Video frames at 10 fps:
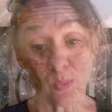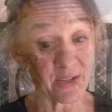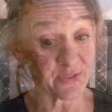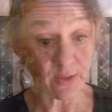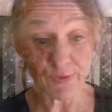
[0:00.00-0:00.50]
"We
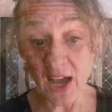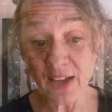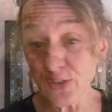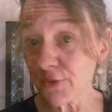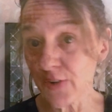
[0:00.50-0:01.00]
have
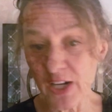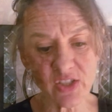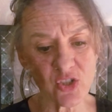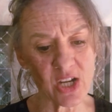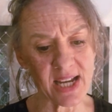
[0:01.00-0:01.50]
survived the
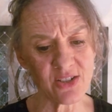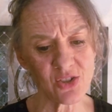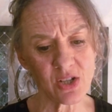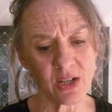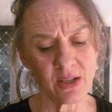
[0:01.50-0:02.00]
first
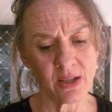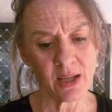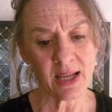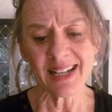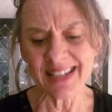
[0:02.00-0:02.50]
change.
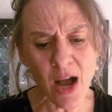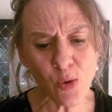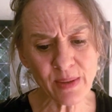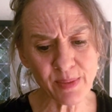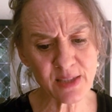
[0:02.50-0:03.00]
Now
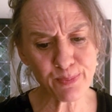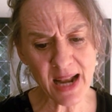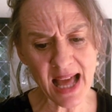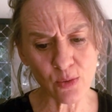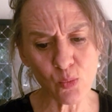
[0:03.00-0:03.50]
we must
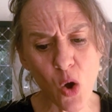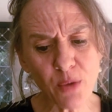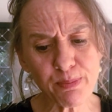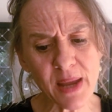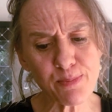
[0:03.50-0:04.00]
plan
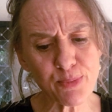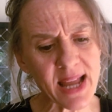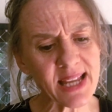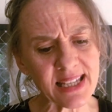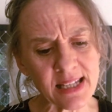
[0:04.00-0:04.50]
what may
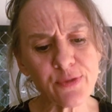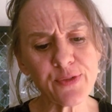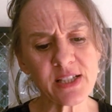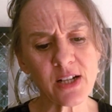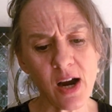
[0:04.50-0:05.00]
break
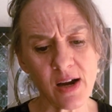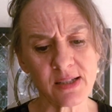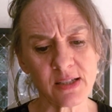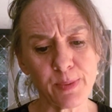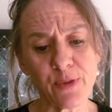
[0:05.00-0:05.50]
Aoife's
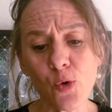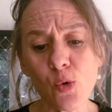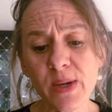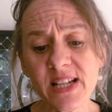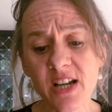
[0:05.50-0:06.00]
curse before
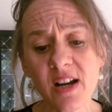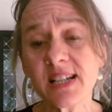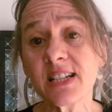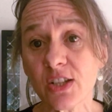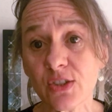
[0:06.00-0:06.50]
we turn
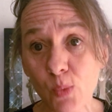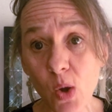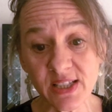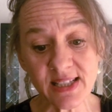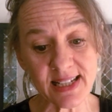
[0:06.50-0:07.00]
into
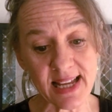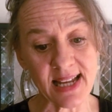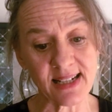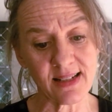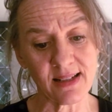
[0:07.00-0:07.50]
swans
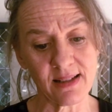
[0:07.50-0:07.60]
again."